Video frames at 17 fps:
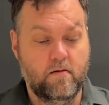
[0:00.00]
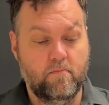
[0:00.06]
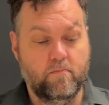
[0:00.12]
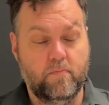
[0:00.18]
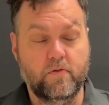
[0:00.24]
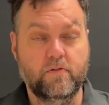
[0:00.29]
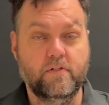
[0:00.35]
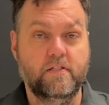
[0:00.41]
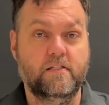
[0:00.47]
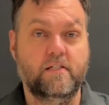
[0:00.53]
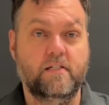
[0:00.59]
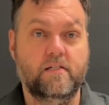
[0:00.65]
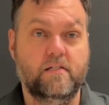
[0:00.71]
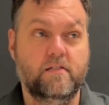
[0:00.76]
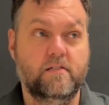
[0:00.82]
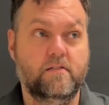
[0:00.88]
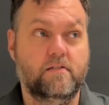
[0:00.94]
bullion
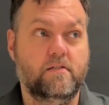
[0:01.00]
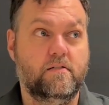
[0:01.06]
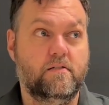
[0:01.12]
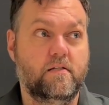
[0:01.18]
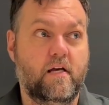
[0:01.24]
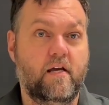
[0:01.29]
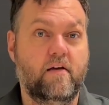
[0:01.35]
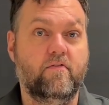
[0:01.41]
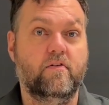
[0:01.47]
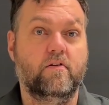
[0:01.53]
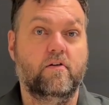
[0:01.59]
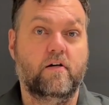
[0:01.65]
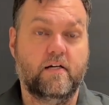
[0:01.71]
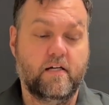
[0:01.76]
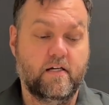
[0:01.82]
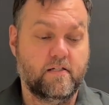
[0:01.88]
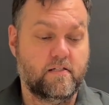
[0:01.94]
dealers, even
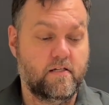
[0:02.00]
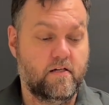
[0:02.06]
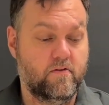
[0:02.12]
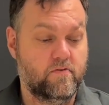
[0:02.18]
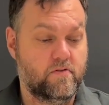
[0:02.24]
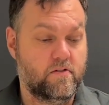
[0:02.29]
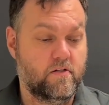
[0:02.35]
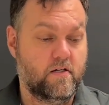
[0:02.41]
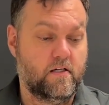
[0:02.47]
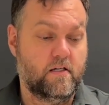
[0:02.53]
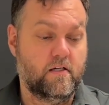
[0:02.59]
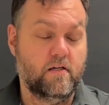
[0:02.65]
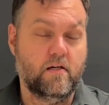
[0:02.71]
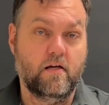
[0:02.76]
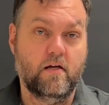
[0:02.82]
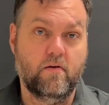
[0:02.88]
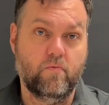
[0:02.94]
like ourselves,
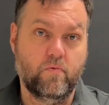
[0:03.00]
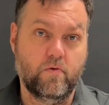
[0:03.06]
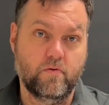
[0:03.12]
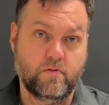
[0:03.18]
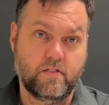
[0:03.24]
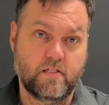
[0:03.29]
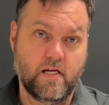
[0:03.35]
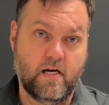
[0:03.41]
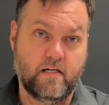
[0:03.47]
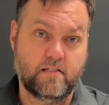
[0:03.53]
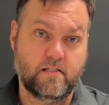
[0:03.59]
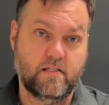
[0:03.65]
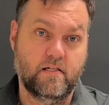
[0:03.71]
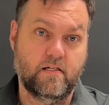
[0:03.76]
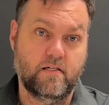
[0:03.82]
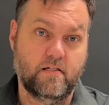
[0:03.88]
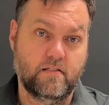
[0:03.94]
will start
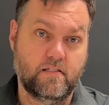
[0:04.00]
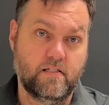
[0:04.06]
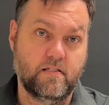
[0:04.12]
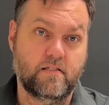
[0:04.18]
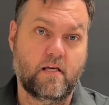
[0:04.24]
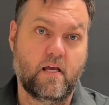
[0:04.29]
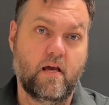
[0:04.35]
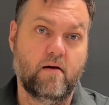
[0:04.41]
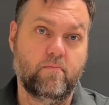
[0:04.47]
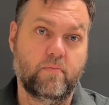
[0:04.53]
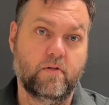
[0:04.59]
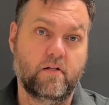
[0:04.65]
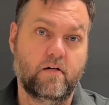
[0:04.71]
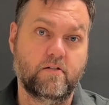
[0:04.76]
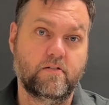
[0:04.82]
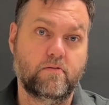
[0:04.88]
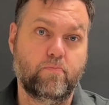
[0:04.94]
to discount
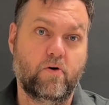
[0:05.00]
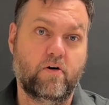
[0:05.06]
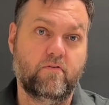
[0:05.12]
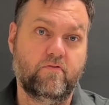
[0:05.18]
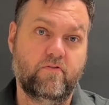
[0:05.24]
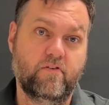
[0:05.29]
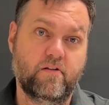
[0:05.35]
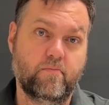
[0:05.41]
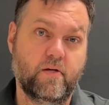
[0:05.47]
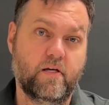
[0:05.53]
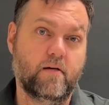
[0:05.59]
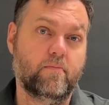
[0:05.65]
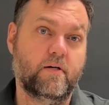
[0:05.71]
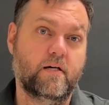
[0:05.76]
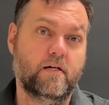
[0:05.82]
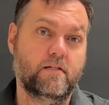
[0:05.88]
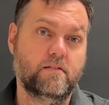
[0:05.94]
below spot for the bigger
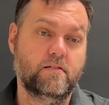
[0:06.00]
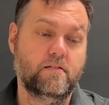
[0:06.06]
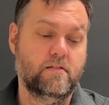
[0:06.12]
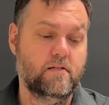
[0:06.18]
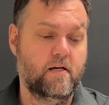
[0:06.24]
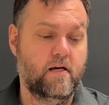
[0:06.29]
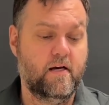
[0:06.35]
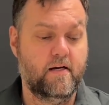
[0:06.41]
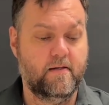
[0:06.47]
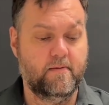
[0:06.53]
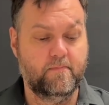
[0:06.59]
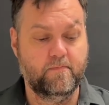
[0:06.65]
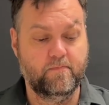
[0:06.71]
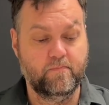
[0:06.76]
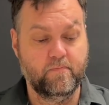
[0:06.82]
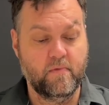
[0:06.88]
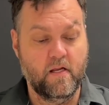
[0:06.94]
bars,
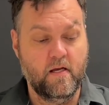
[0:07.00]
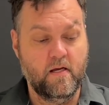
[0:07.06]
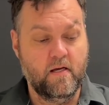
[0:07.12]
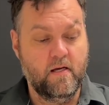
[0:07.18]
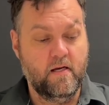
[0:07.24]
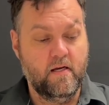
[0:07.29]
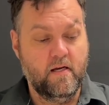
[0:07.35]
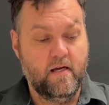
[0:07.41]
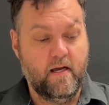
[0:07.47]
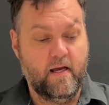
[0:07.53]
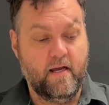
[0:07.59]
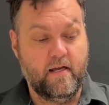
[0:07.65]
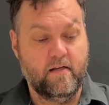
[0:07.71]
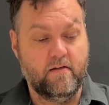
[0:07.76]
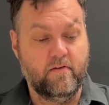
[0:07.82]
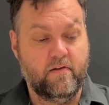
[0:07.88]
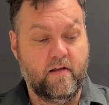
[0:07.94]

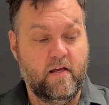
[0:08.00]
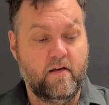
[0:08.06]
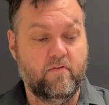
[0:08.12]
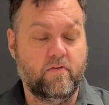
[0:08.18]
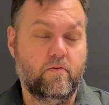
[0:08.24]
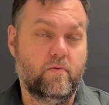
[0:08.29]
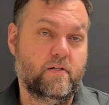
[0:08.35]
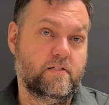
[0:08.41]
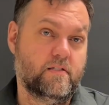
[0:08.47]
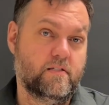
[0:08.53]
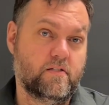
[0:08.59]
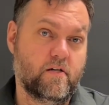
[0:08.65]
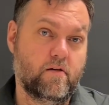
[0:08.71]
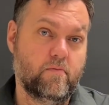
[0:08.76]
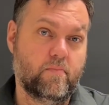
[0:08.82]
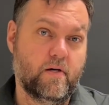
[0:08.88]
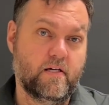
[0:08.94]
and even the ones that
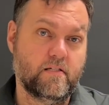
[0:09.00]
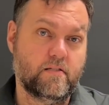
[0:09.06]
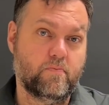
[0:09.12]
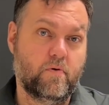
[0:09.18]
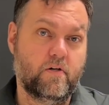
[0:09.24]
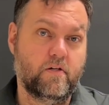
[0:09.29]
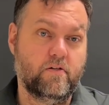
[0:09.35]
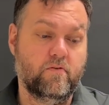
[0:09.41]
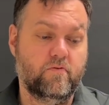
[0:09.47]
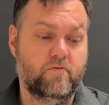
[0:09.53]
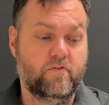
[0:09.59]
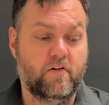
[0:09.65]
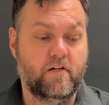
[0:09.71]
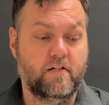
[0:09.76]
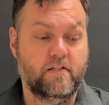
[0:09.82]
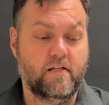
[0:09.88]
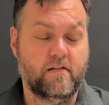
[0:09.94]
don't pay spot, you'll
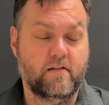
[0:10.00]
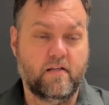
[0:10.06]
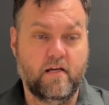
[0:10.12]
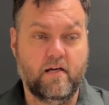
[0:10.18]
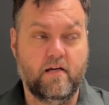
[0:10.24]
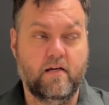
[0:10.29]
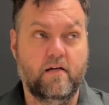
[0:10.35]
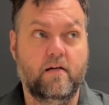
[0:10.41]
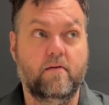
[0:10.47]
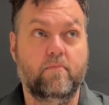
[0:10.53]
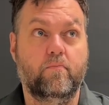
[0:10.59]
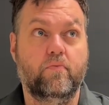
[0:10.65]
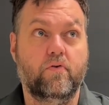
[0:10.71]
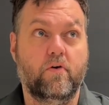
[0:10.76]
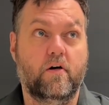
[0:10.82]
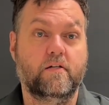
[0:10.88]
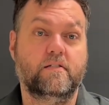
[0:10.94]
find that their
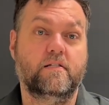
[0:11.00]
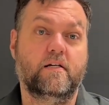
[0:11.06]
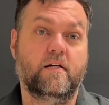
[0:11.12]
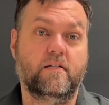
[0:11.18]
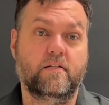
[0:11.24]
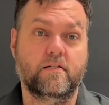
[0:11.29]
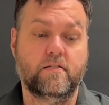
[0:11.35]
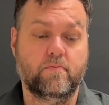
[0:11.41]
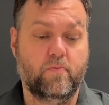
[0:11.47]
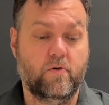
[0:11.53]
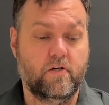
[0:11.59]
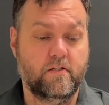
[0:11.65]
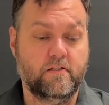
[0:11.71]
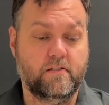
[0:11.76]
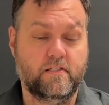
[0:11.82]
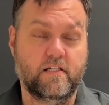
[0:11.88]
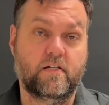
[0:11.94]
pricing under
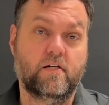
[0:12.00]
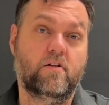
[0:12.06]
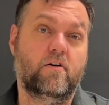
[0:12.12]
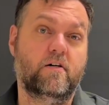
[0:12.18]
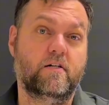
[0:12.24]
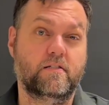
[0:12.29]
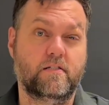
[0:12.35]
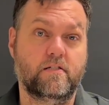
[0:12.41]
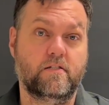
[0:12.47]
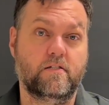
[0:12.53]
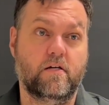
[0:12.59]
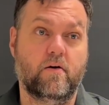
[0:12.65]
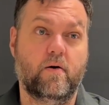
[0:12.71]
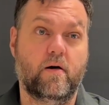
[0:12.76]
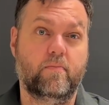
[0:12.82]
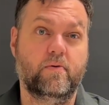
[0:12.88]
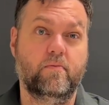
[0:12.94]
spot declines as you
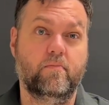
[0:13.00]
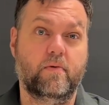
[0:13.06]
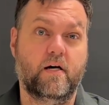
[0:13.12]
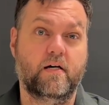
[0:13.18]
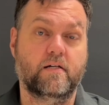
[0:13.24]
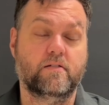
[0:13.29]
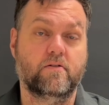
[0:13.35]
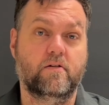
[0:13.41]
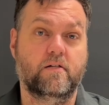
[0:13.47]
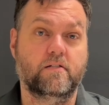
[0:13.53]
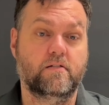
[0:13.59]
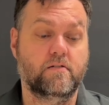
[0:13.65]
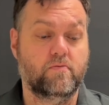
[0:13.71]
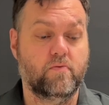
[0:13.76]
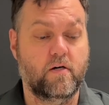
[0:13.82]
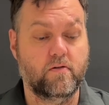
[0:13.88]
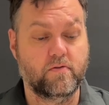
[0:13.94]
go up in bar size
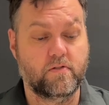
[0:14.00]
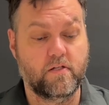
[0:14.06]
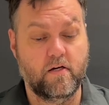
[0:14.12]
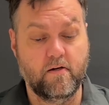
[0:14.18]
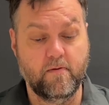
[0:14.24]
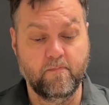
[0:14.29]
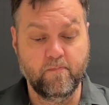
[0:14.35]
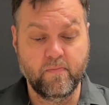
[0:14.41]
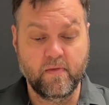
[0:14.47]
as well. So